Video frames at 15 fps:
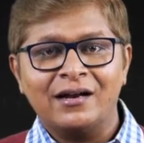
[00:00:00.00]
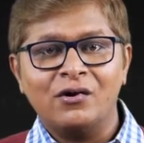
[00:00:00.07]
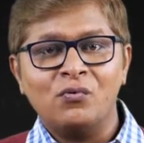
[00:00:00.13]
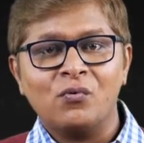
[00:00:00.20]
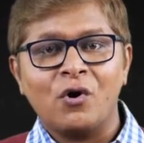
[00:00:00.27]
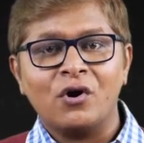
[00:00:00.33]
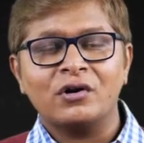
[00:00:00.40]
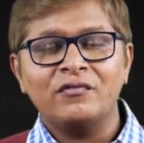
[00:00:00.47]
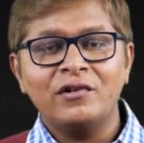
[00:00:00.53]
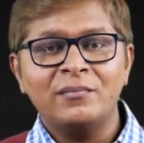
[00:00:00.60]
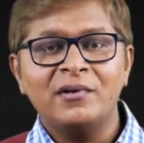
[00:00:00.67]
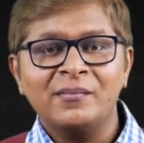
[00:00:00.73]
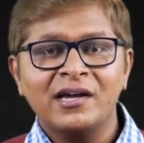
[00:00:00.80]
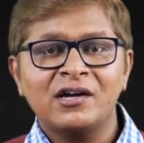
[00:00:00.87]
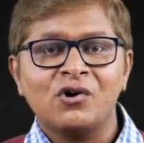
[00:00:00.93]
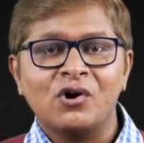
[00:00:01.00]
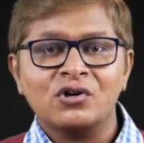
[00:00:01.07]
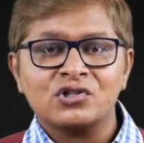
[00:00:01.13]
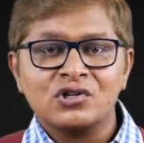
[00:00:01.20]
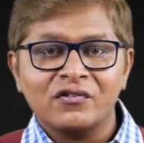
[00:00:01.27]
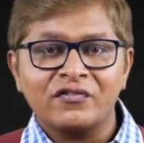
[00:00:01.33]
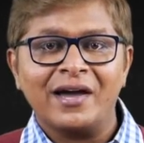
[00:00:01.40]
Now what will be my
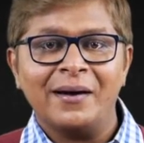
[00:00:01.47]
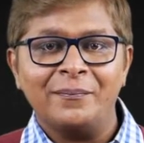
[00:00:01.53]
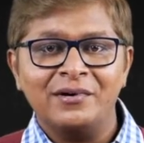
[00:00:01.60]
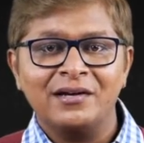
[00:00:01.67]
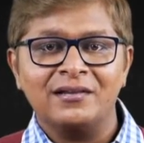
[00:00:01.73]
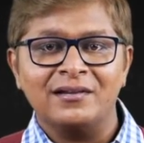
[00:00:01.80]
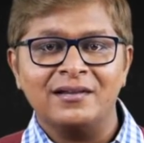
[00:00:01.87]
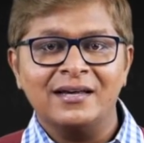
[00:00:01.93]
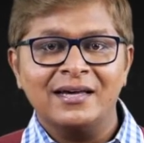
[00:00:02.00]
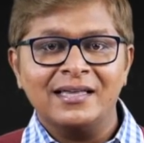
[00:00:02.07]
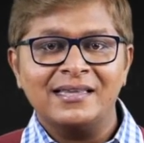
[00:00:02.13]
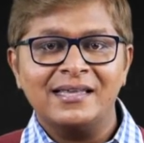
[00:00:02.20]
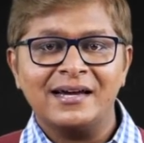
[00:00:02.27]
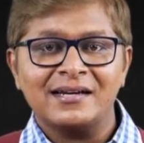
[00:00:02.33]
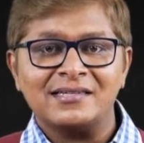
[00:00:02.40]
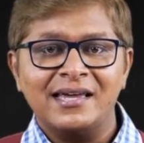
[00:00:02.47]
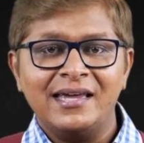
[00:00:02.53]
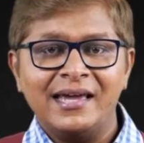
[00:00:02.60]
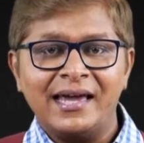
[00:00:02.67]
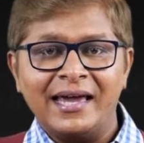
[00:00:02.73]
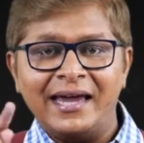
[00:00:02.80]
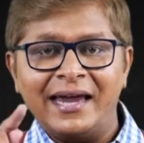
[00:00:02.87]
cost of capital? They are
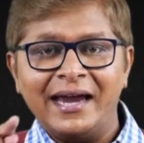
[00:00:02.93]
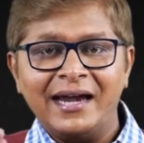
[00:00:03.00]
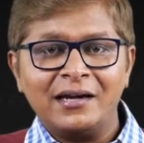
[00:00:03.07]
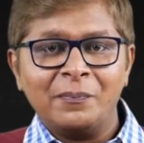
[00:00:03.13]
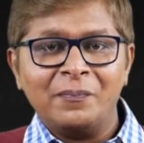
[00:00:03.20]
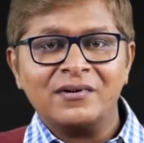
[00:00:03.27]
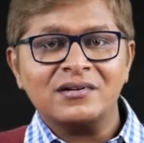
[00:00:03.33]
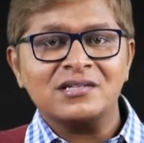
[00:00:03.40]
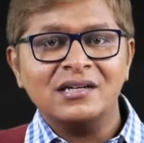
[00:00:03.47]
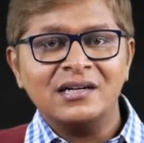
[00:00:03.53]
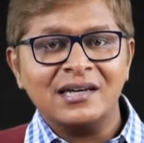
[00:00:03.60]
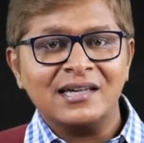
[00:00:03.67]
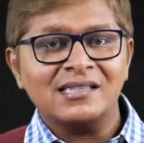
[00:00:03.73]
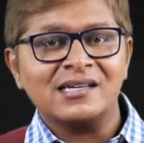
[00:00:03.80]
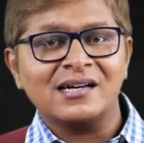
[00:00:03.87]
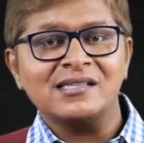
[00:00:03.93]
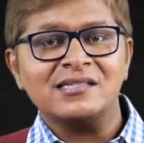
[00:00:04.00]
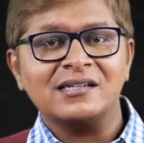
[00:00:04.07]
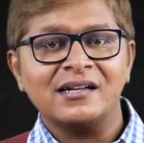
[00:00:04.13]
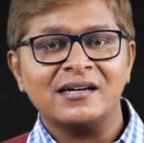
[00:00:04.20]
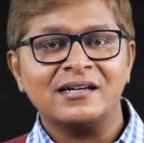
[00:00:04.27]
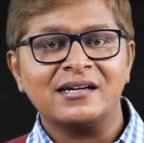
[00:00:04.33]
saying 8%, let's
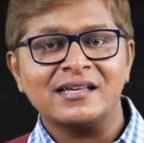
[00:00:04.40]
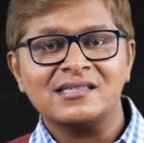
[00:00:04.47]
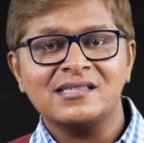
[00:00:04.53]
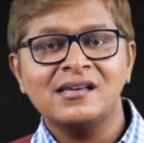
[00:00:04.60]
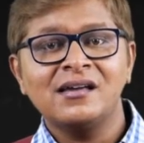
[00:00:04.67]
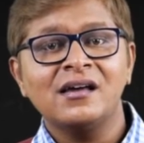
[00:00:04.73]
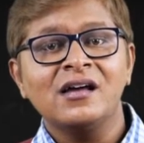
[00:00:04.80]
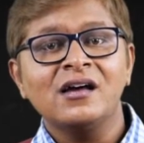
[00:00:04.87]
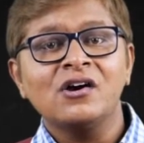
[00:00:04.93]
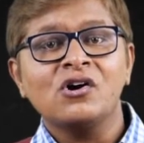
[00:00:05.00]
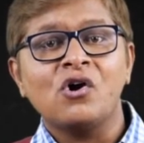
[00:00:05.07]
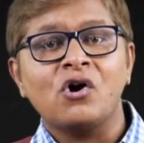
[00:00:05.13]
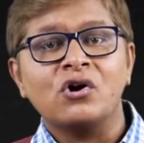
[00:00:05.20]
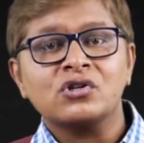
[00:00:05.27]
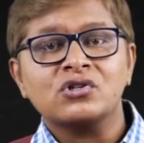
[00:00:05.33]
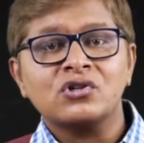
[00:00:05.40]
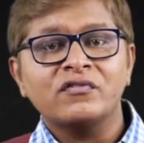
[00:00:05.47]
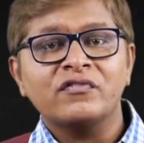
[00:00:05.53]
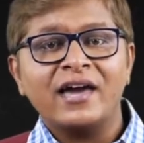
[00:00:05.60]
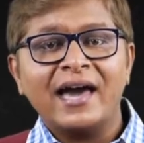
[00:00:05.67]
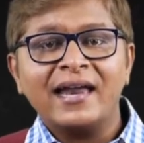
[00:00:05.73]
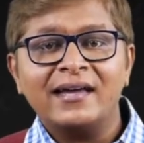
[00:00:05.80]
consider it as the cost
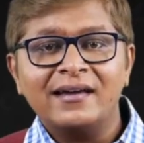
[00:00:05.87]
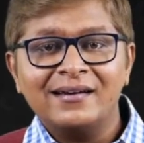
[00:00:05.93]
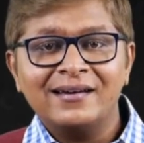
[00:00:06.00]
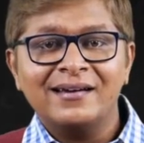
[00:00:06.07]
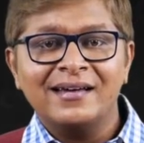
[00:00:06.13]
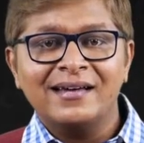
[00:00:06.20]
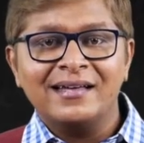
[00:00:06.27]
of carrying.